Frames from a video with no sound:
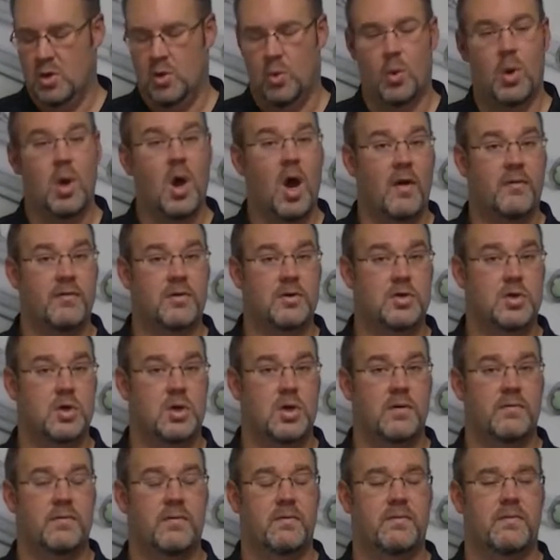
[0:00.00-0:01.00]
We offer two
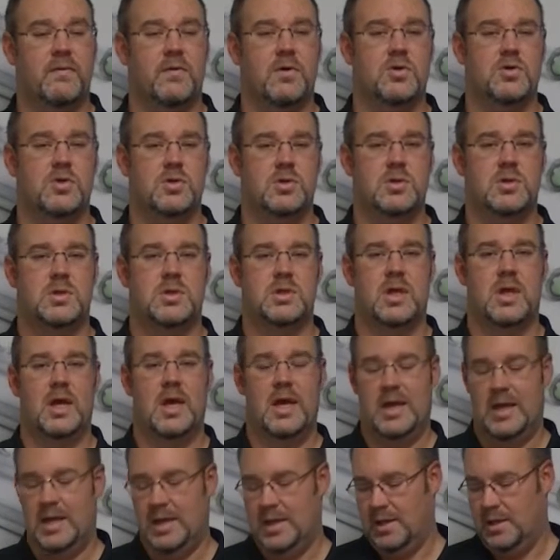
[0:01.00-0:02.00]
different versions,
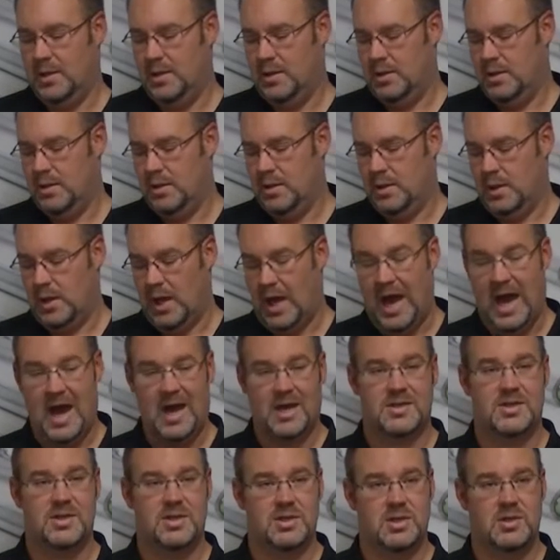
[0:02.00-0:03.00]
an
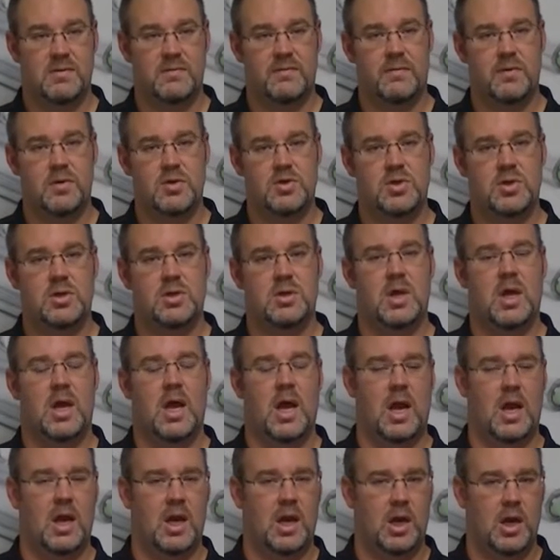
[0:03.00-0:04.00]
oxygen version
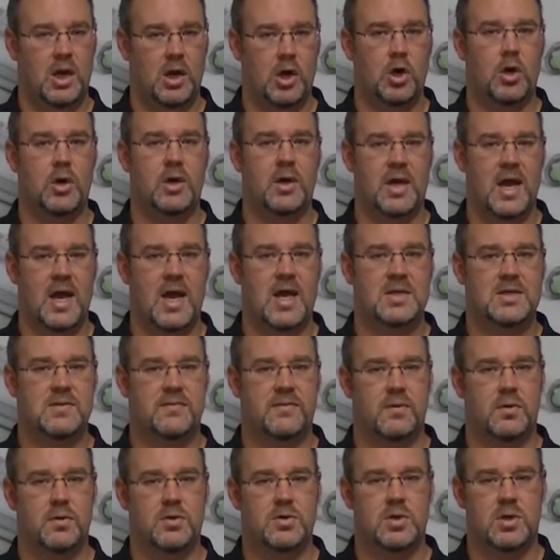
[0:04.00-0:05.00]
and an inert gas
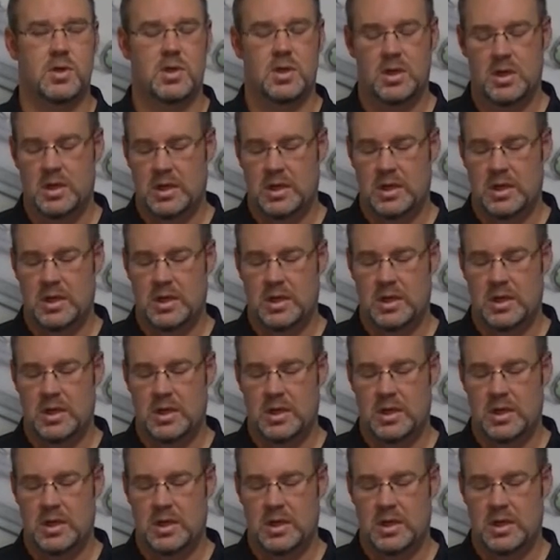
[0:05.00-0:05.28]
version.